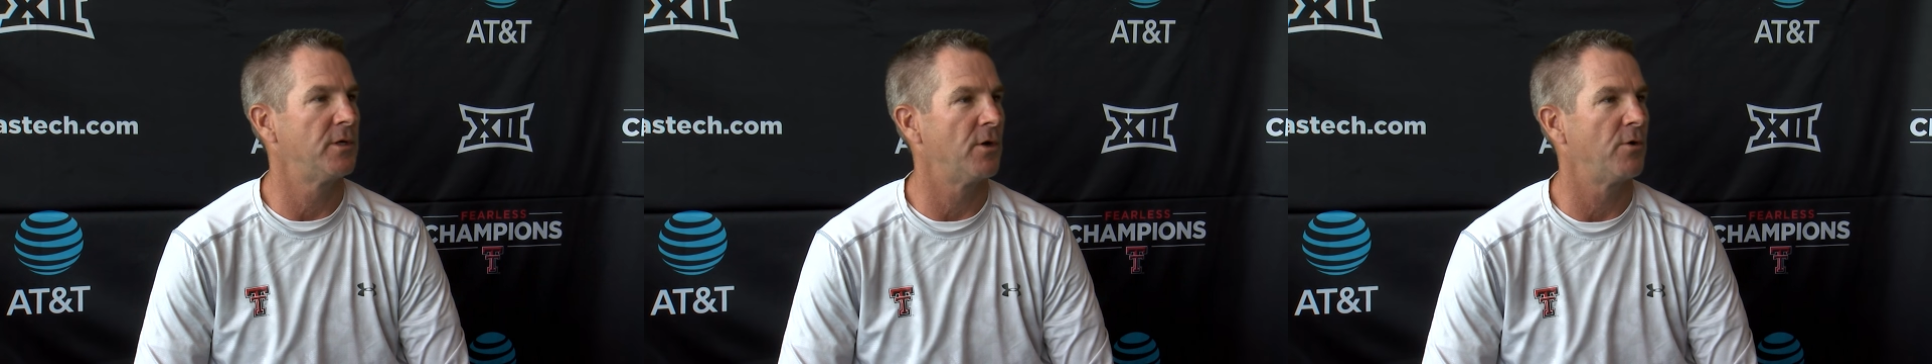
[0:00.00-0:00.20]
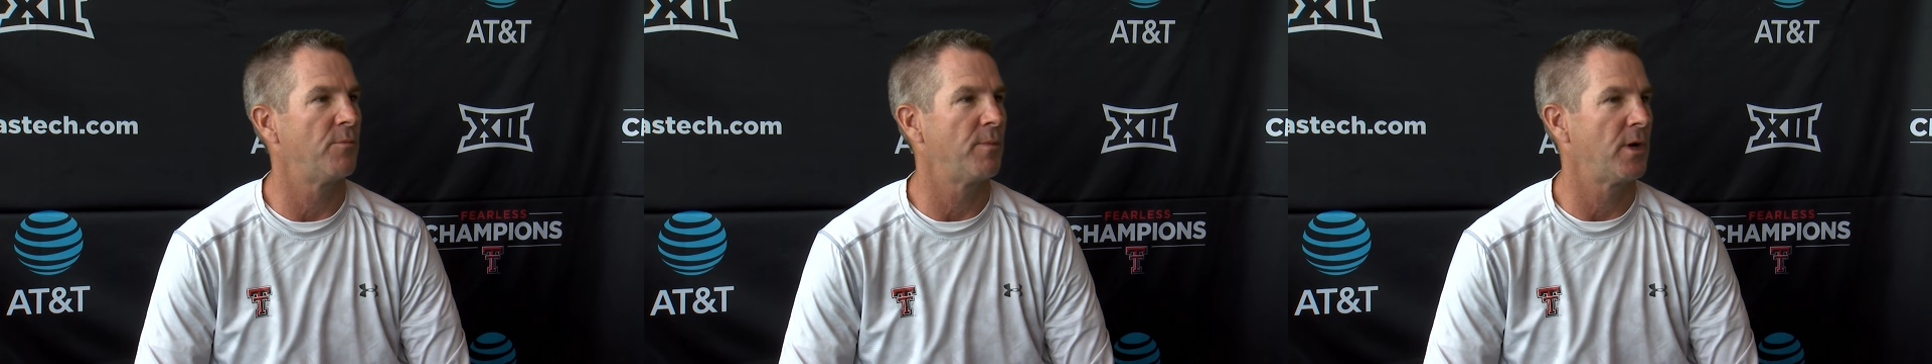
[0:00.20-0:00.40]

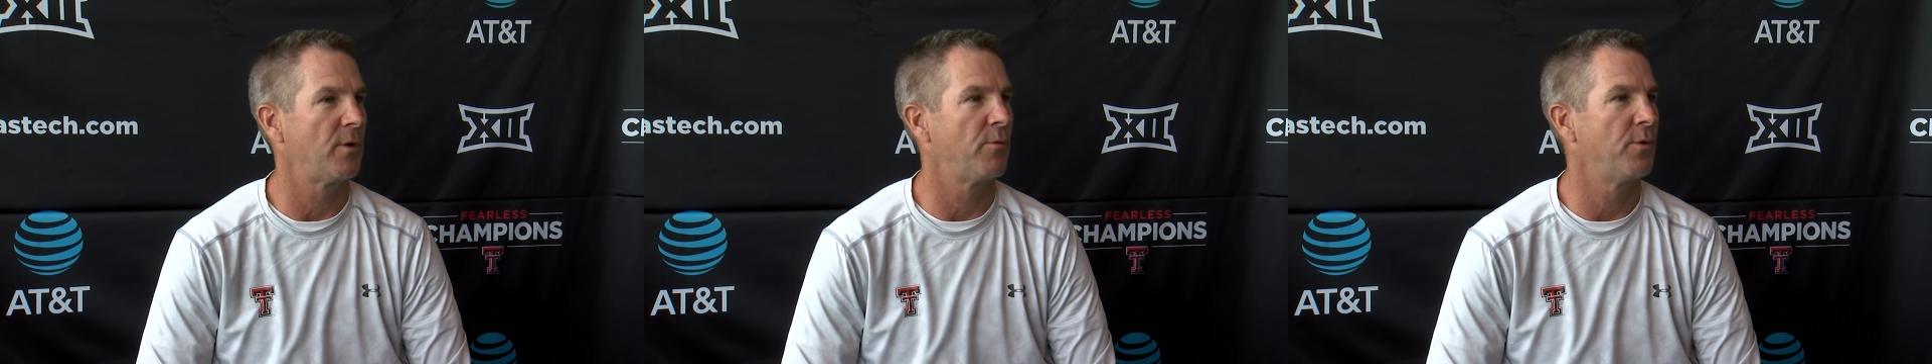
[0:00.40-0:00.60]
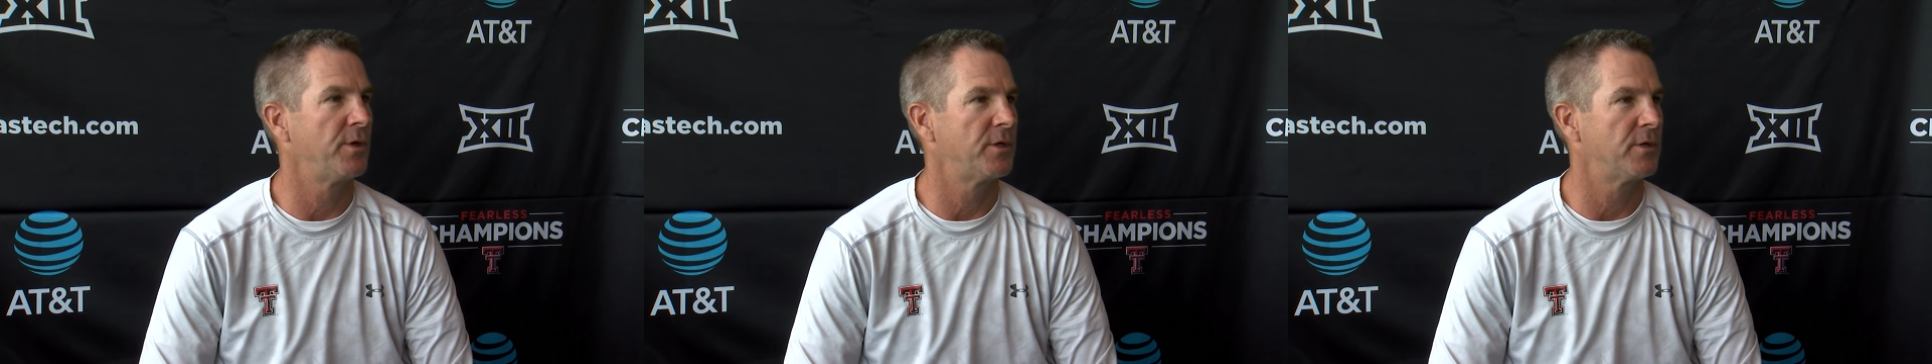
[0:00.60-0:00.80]
ago. About
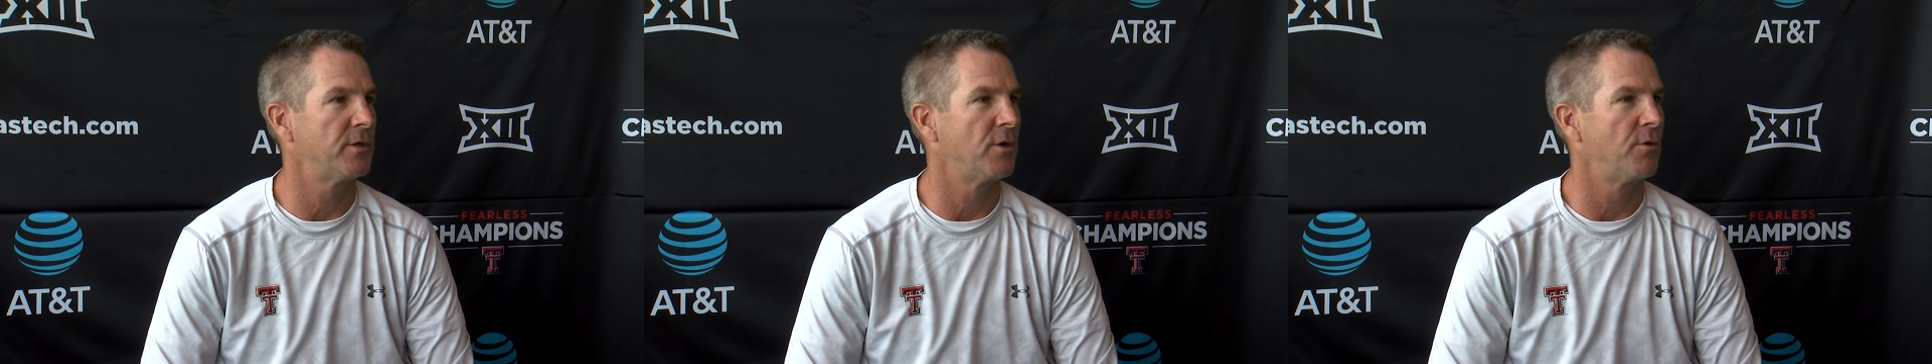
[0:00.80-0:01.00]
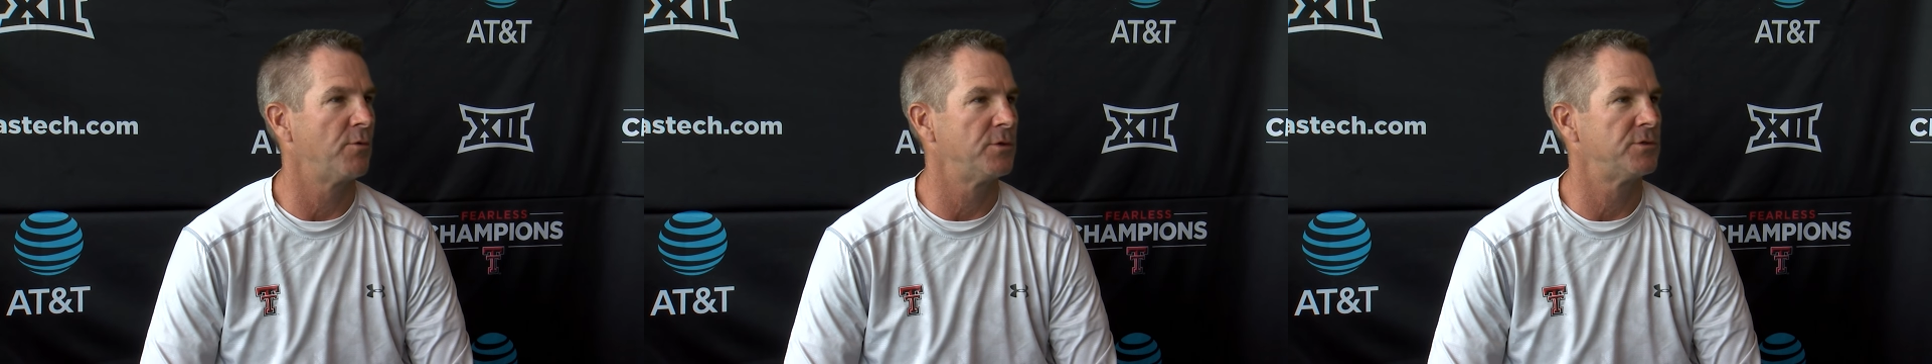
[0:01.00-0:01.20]
a week
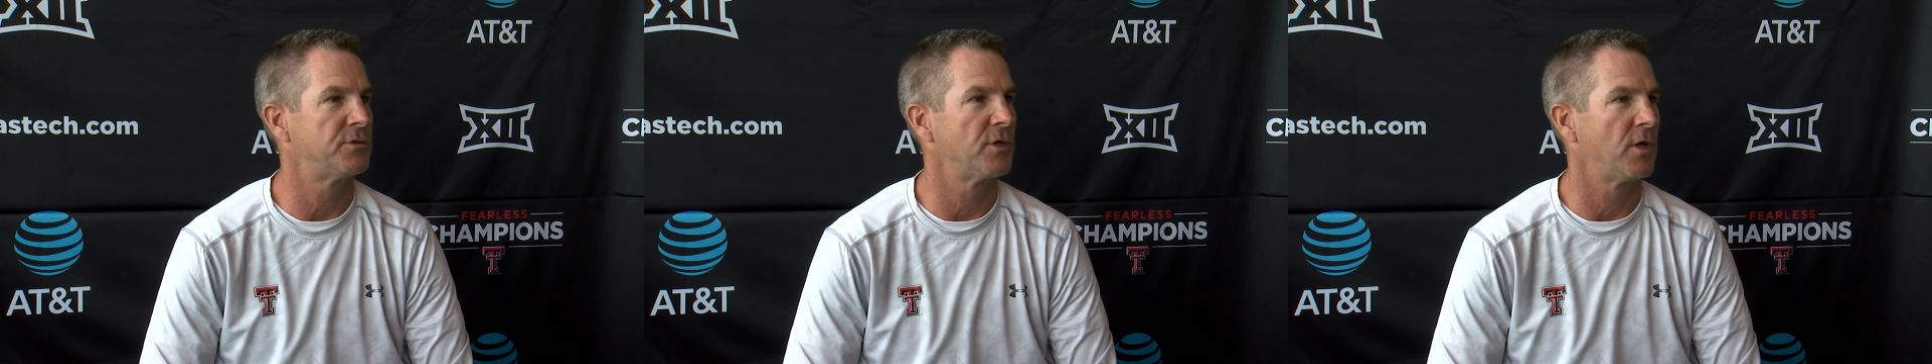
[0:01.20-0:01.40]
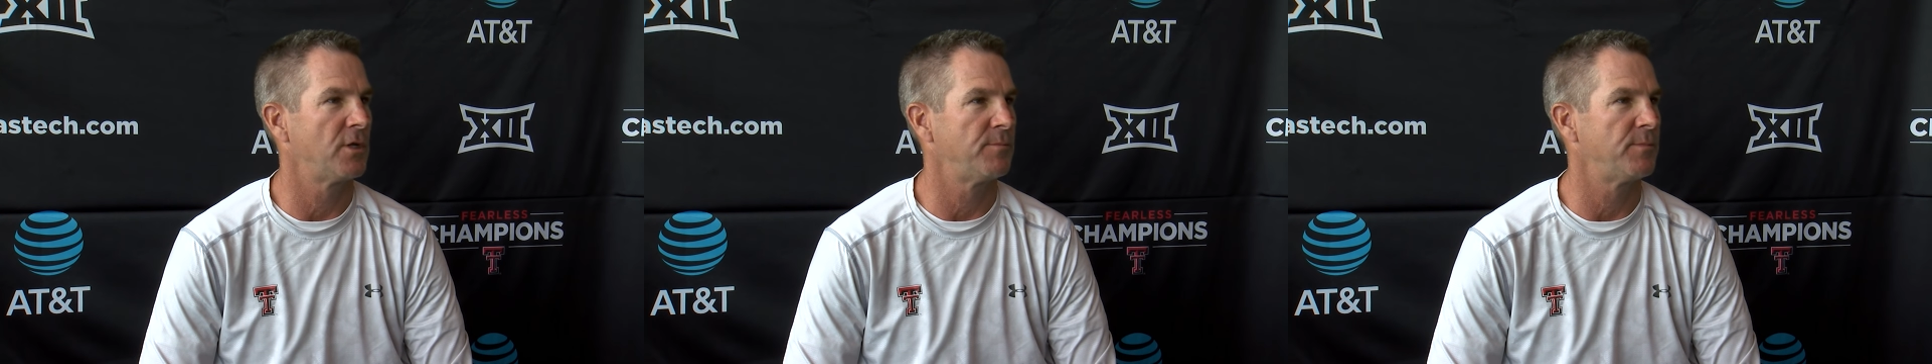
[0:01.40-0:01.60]
ago, we
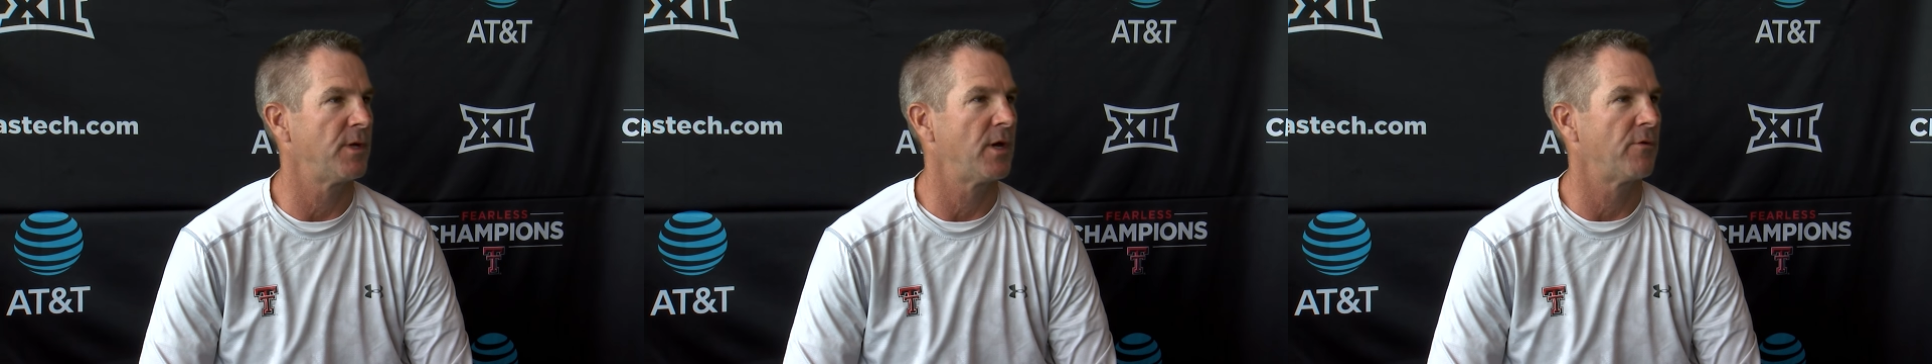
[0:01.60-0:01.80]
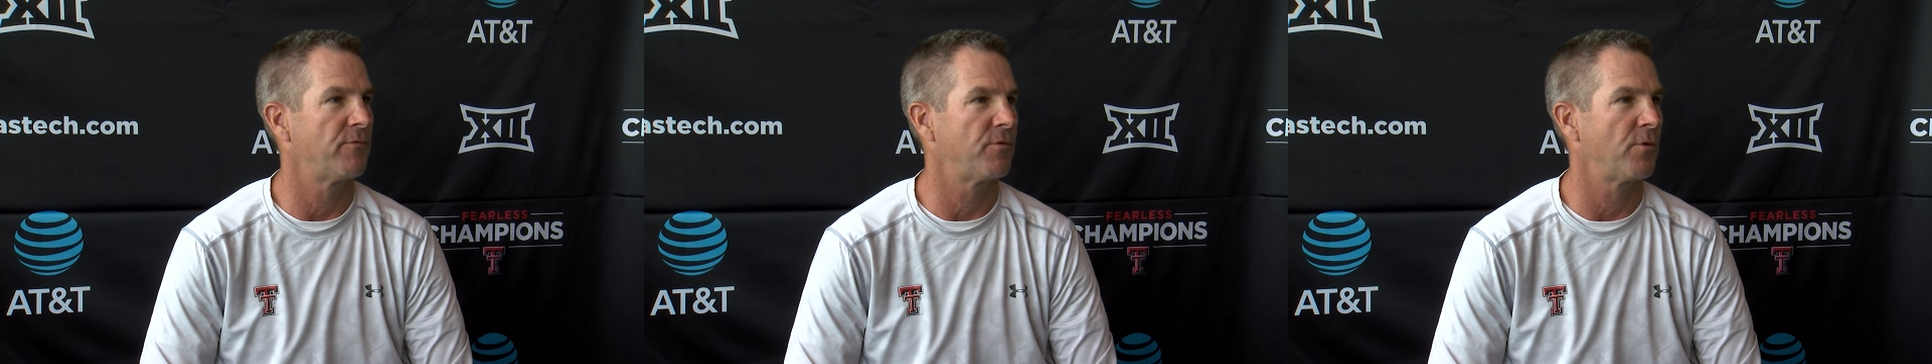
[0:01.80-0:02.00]
shut him
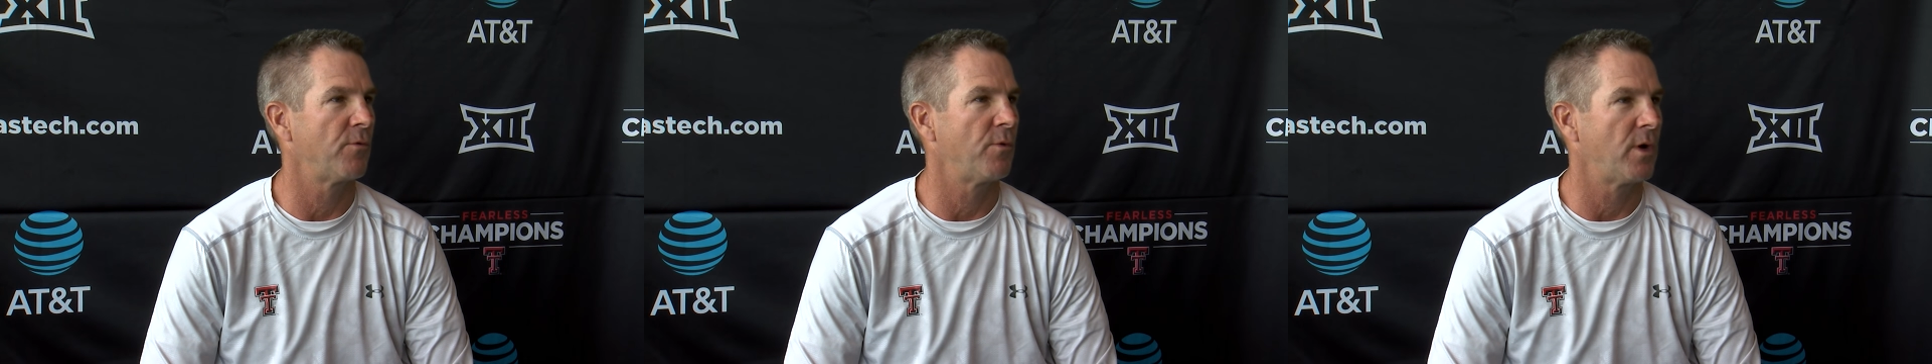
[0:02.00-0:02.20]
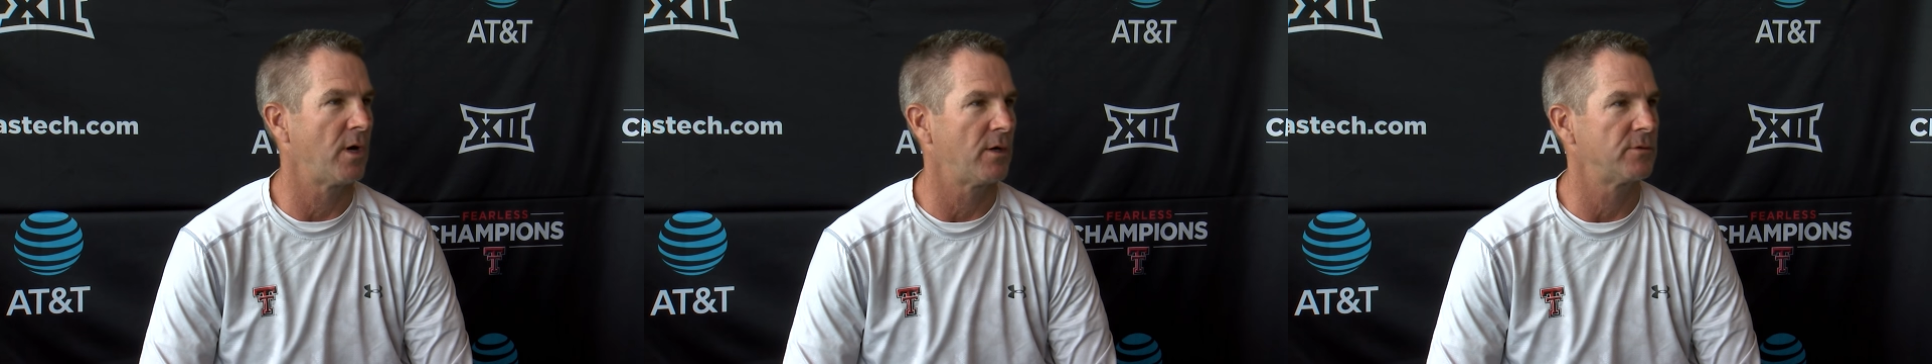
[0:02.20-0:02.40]
down for a
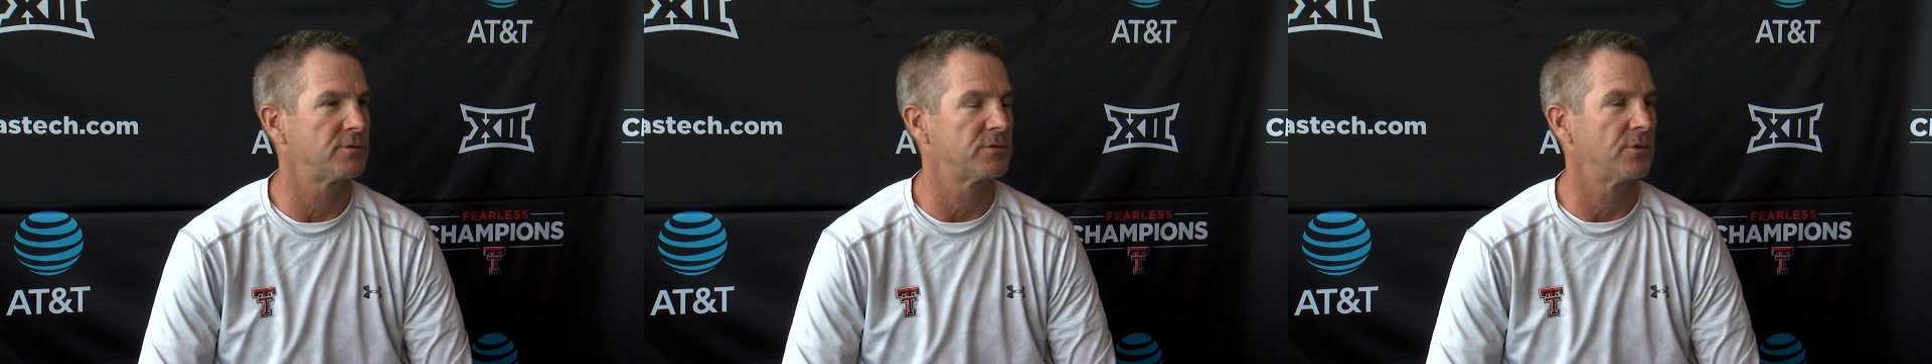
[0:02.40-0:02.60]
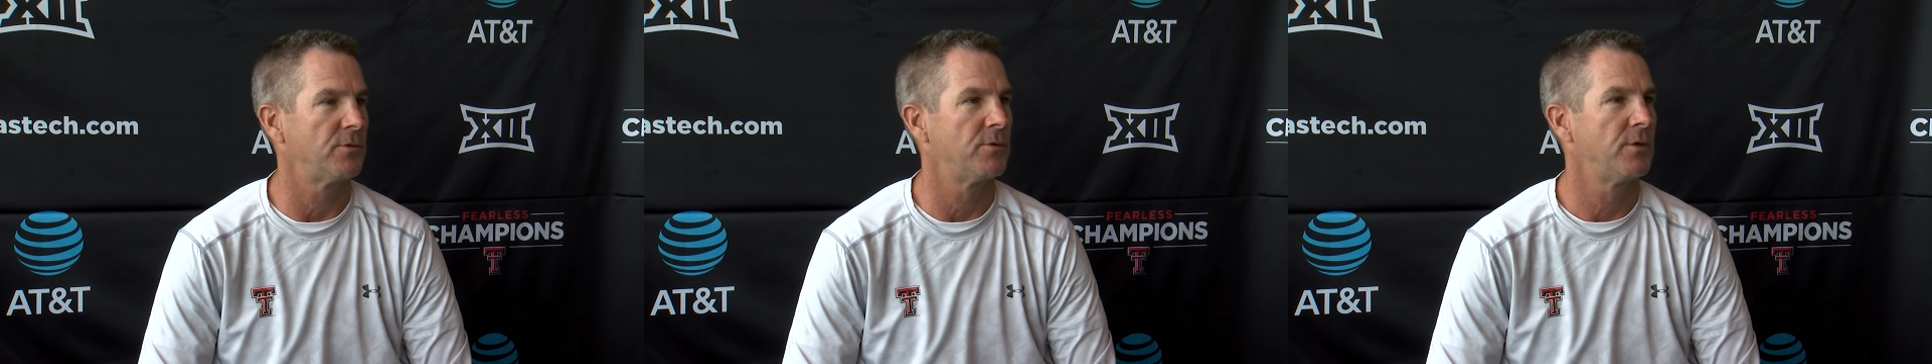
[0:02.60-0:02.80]
while,
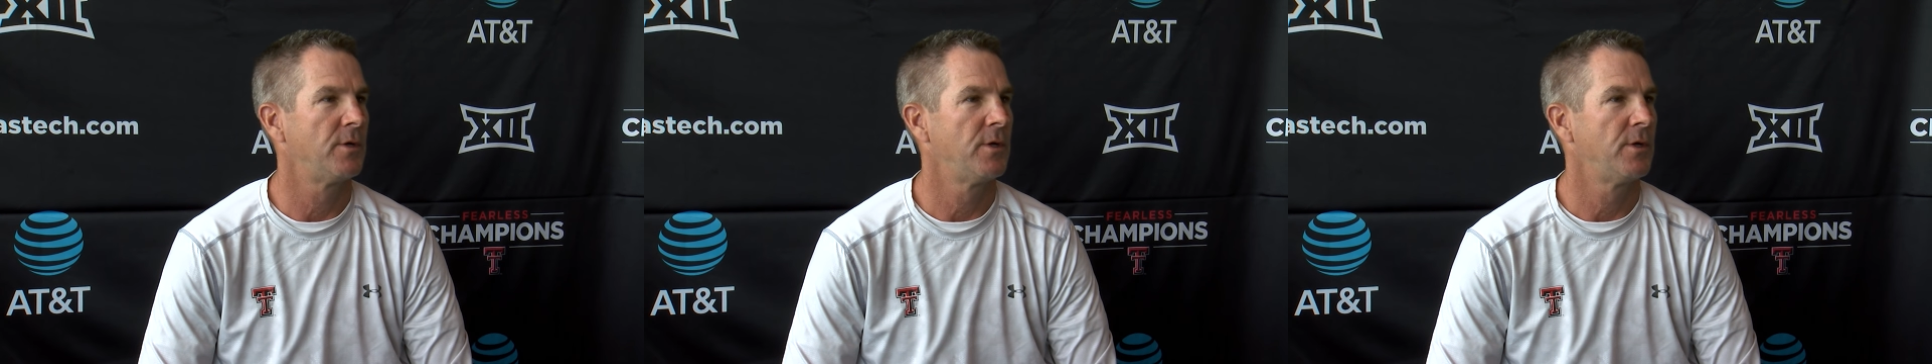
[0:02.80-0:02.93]
so.